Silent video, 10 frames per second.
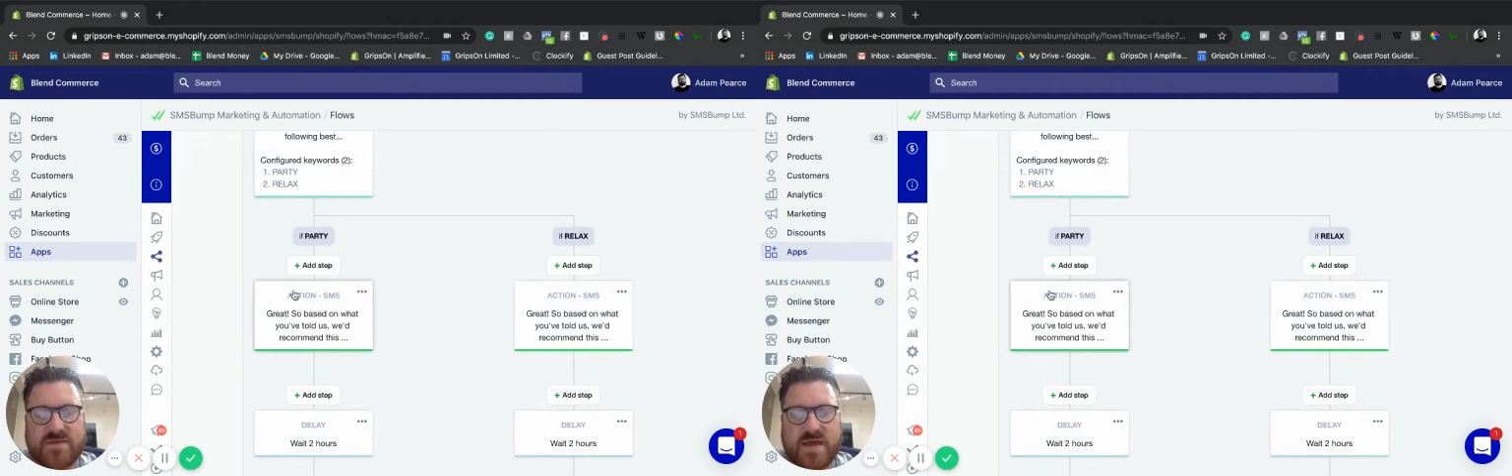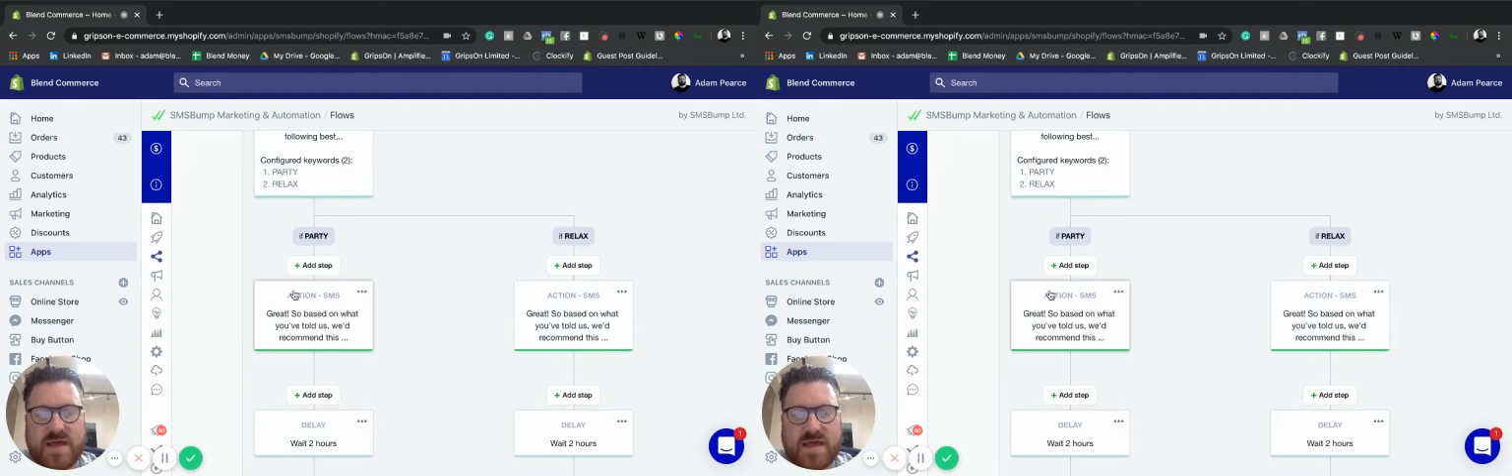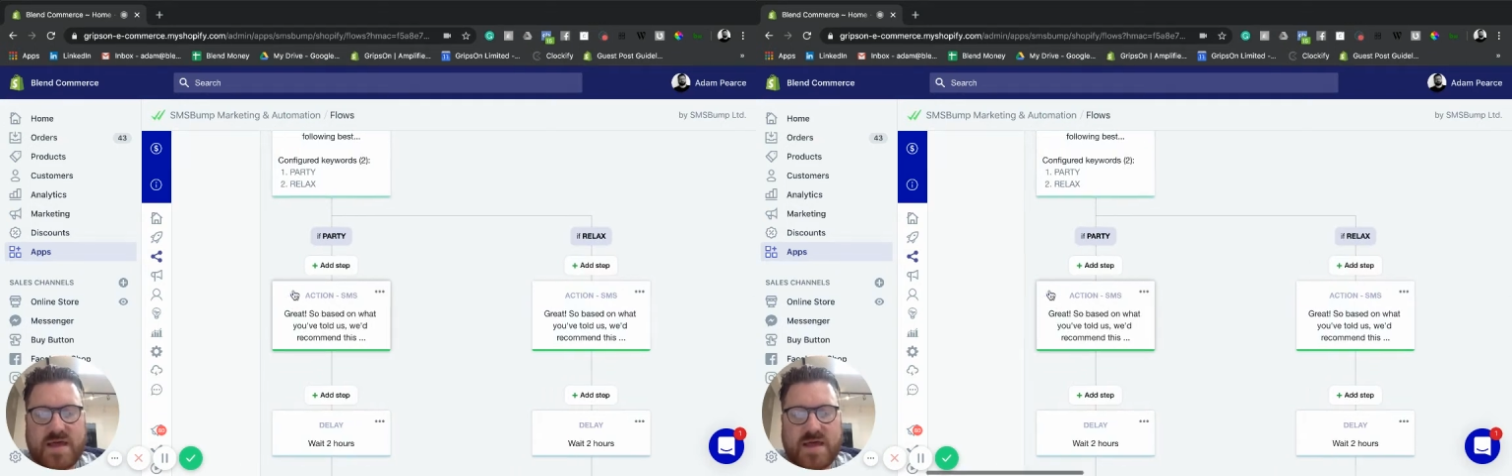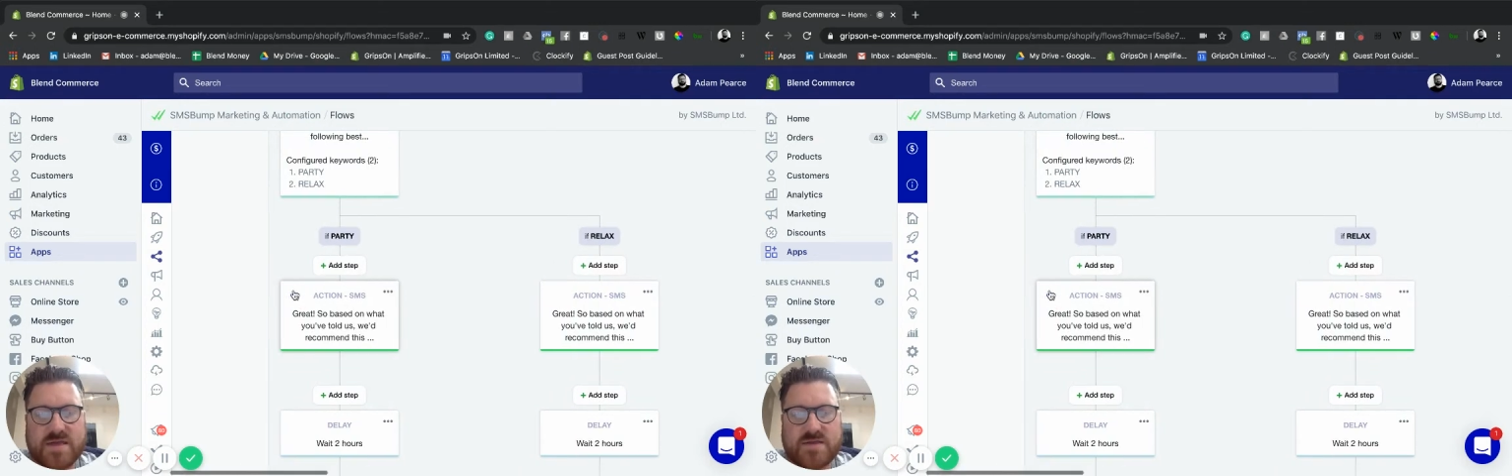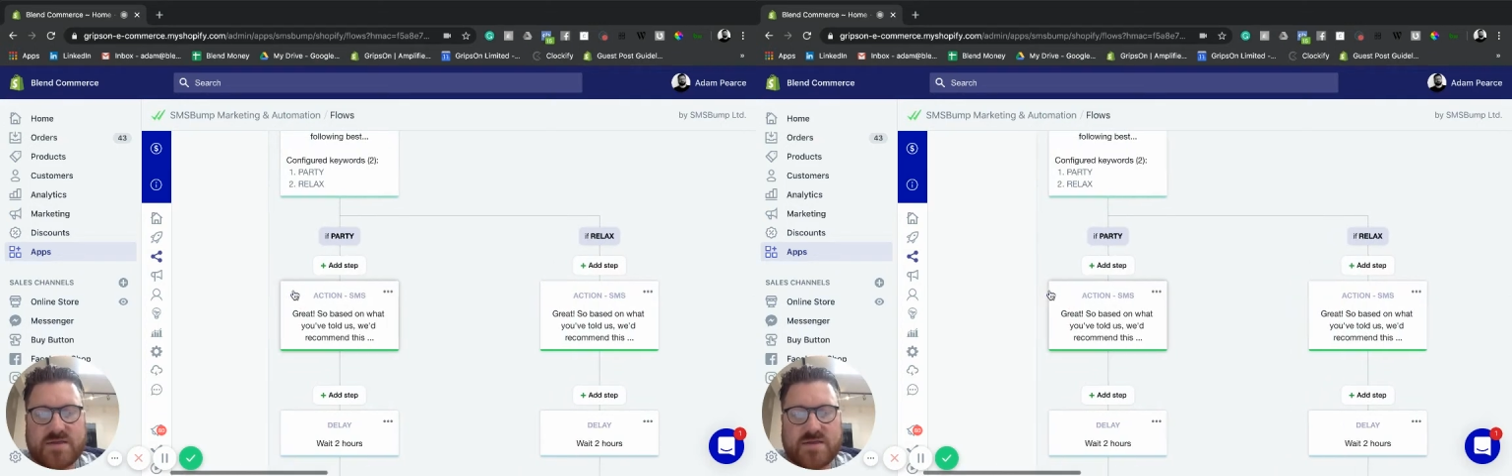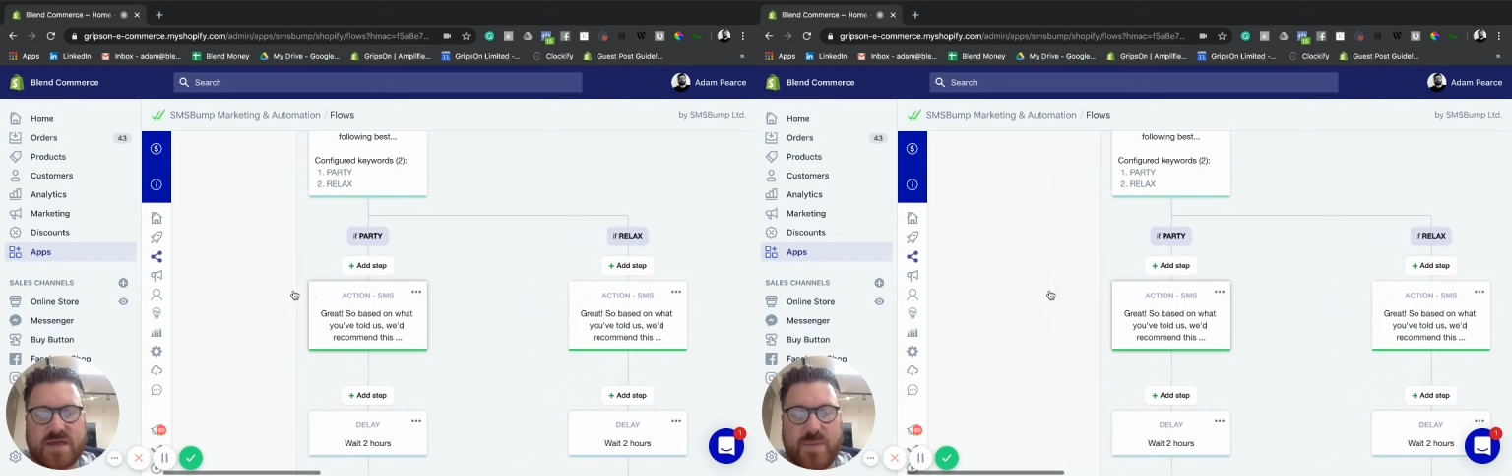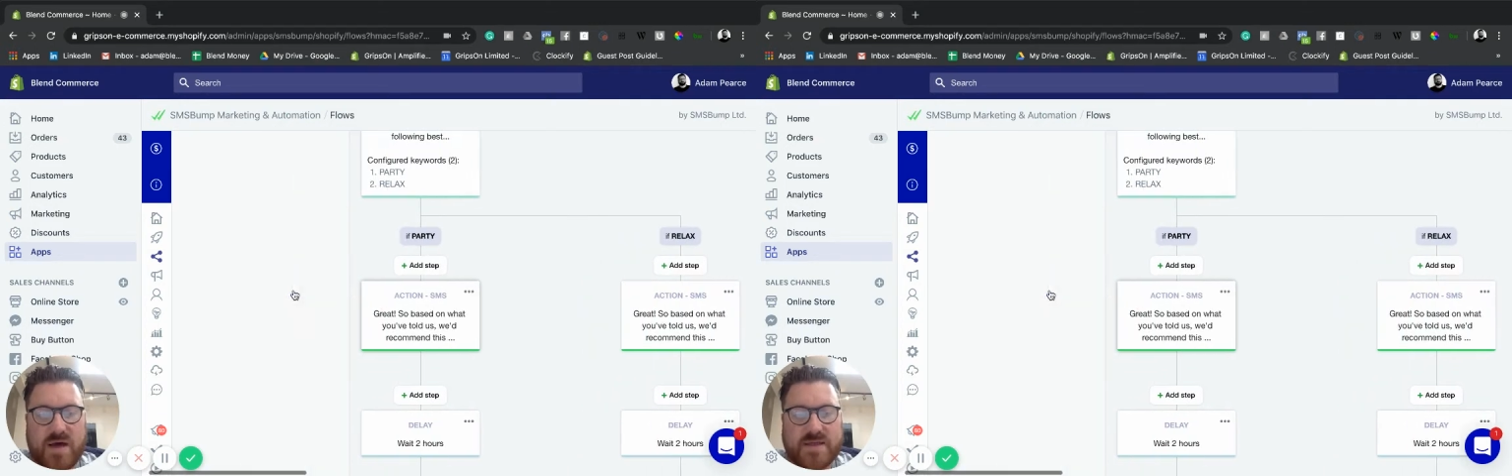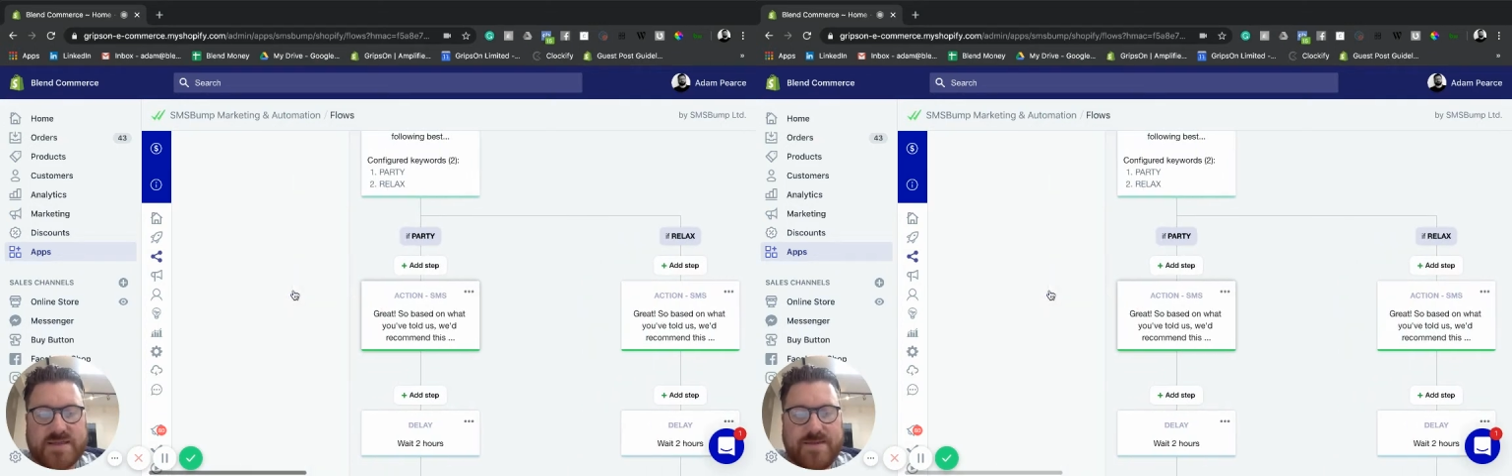that it is
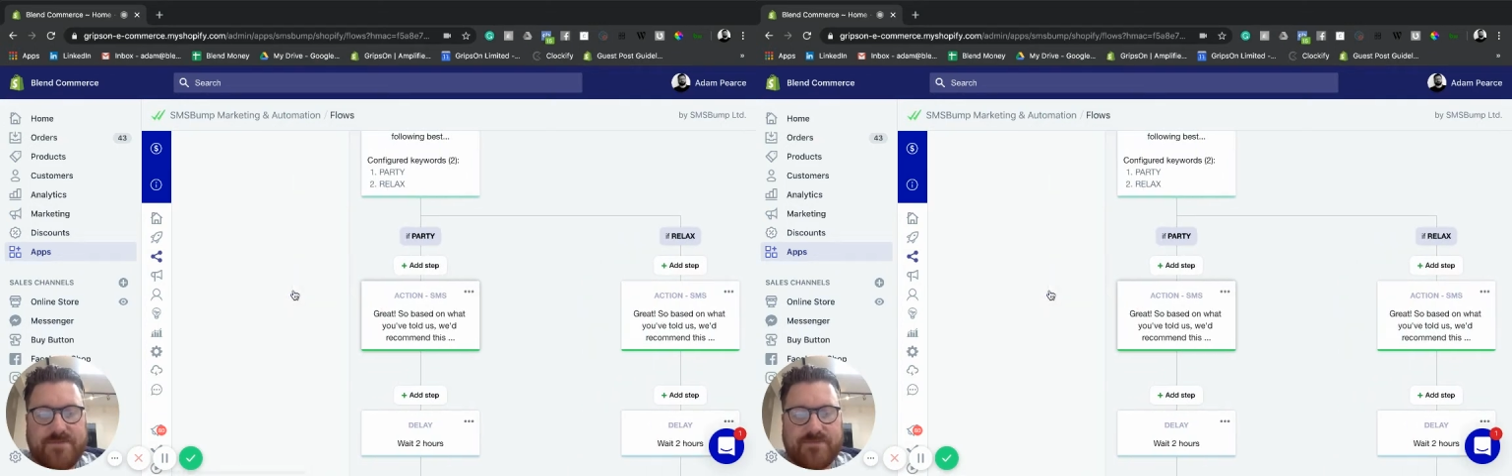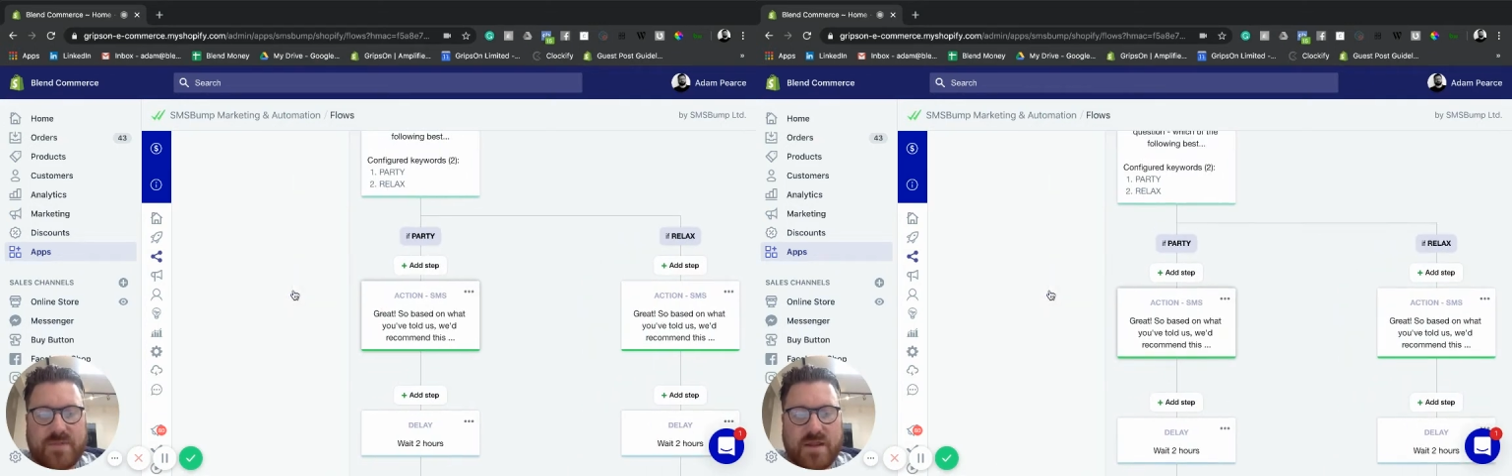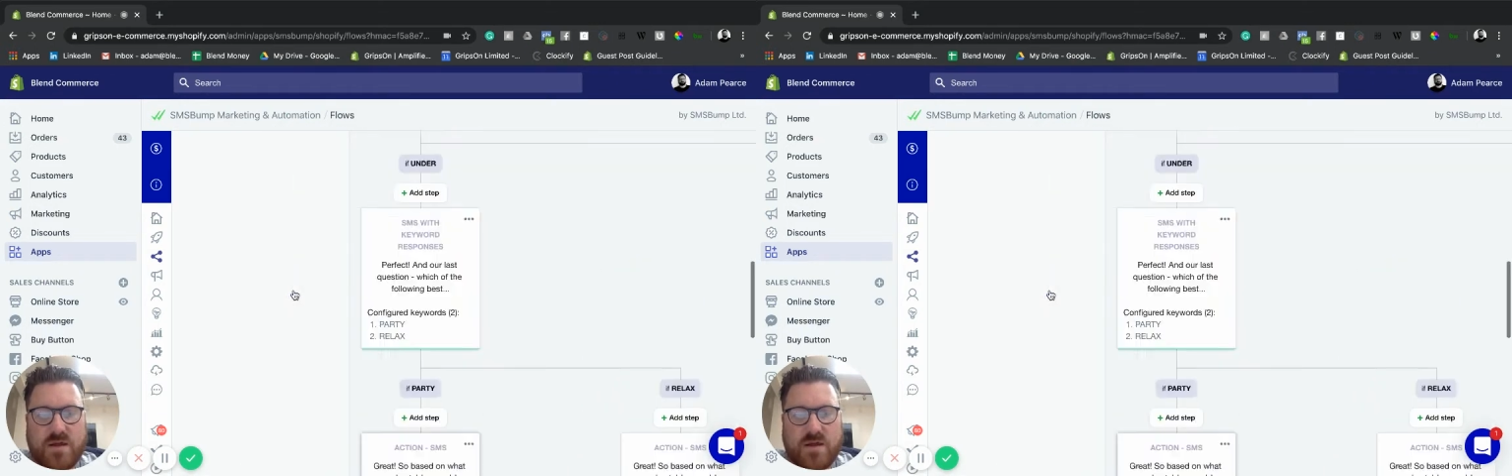party,